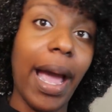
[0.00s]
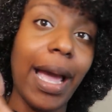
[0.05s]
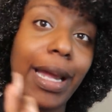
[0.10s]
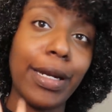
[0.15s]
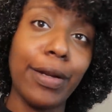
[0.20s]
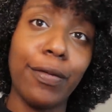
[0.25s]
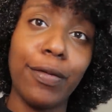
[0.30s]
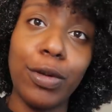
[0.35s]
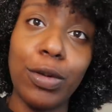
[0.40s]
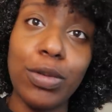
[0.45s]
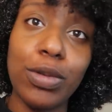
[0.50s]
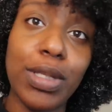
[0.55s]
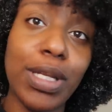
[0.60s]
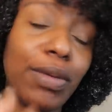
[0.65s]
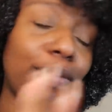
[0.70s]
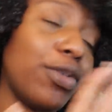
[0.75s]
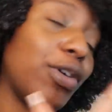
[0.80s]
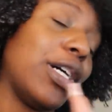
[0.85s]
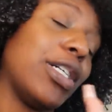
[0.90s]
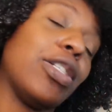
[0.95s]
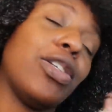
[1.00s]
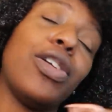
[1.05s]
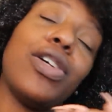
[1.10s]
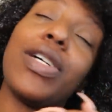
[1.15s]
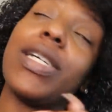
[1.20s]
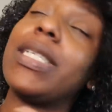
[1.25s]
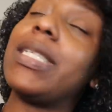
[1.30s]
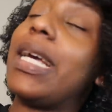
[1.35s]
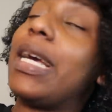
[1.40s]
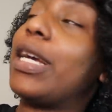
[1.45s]
I diffused it for as
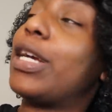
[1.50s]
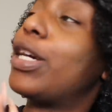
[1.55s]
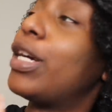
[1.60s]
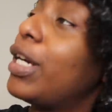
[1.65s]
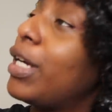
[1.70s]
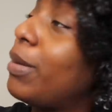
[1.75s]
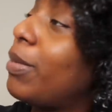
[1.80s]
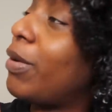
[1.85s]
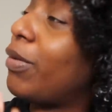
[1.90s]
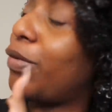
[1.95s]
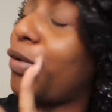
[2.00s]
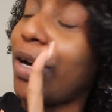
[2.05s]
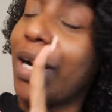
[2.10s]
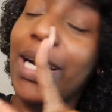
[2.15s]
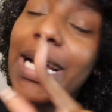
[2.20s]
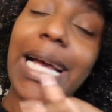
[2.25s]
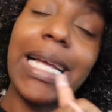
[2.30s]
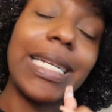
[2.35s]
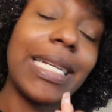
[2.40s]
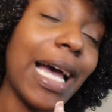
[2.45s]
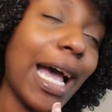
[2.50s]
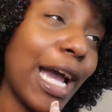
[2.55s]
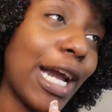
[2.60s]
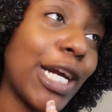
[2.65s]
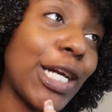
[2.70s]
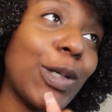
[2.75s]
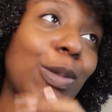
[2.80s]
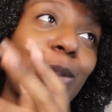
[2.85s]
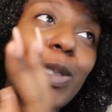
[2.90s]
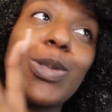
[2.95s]
long as I could before I got
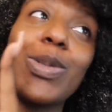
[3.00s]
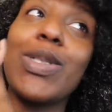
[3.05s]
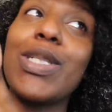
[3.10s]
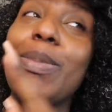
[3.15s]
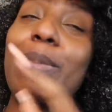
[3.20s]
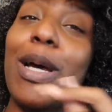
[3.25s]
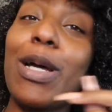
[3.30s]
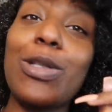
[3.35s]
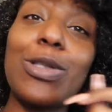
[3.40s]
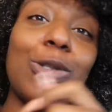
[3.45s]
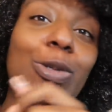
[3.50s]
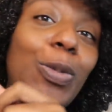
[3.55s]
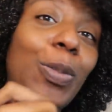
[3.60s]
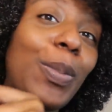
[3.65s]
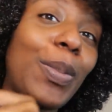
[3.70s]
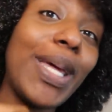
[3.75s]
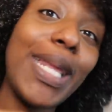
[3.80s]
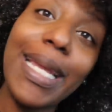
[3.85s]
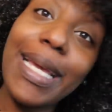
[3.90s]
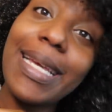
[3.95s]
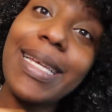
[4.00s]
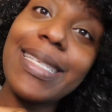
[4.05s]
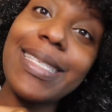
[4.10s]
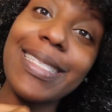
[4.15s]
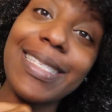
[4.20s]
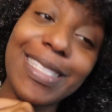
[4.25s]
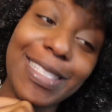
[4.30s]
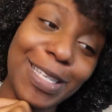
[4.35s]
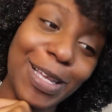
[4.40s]
tired, which was about 2 minutes.